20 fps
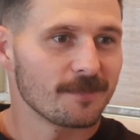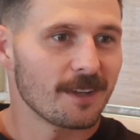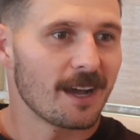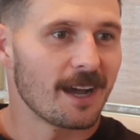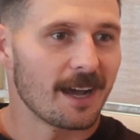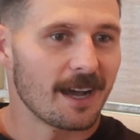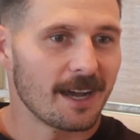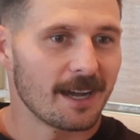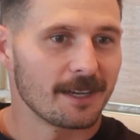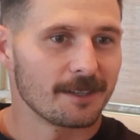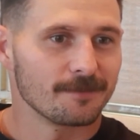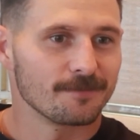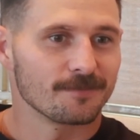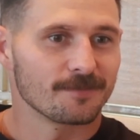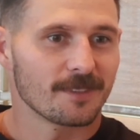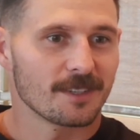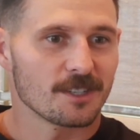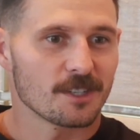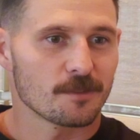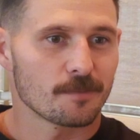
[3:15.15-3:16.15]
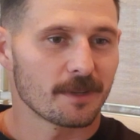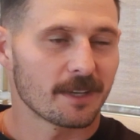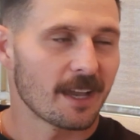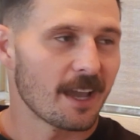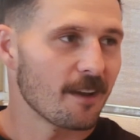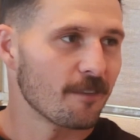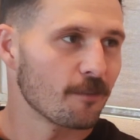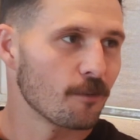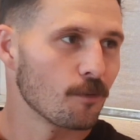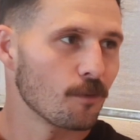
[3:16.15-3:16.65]
and just be
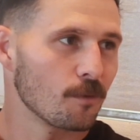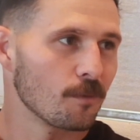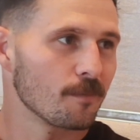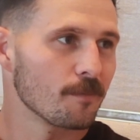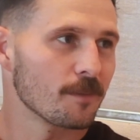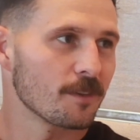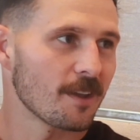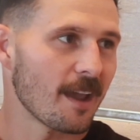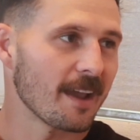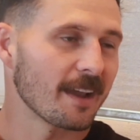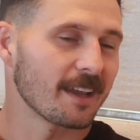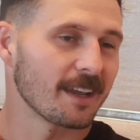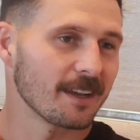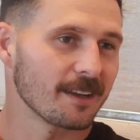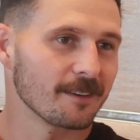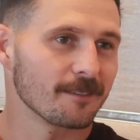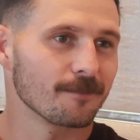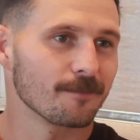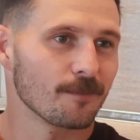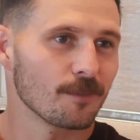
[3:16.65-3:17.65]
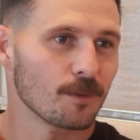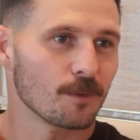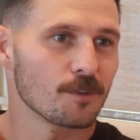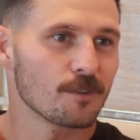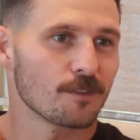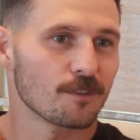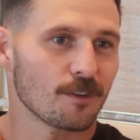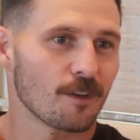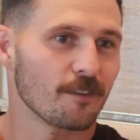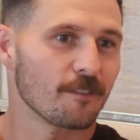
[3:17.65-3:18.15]
careful taking
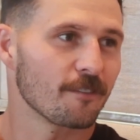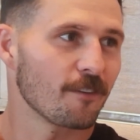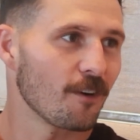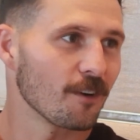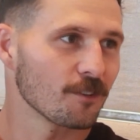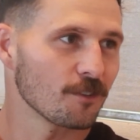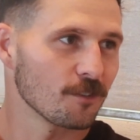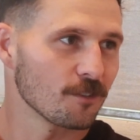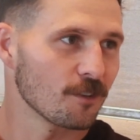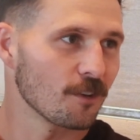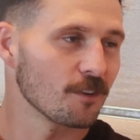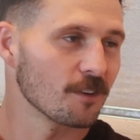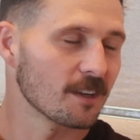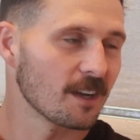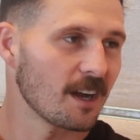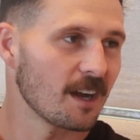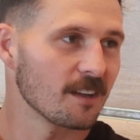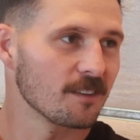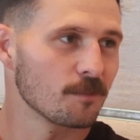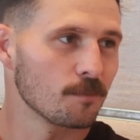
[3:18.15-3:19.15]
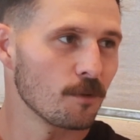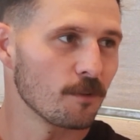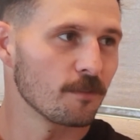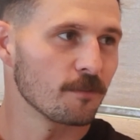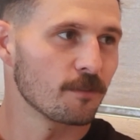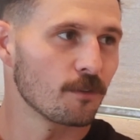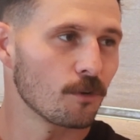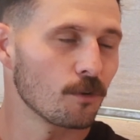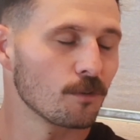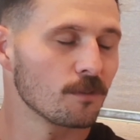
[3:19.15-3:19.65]
certain fights on certain cards
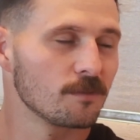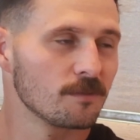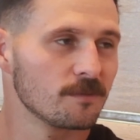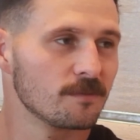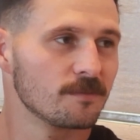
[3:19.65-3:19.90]
moving forward.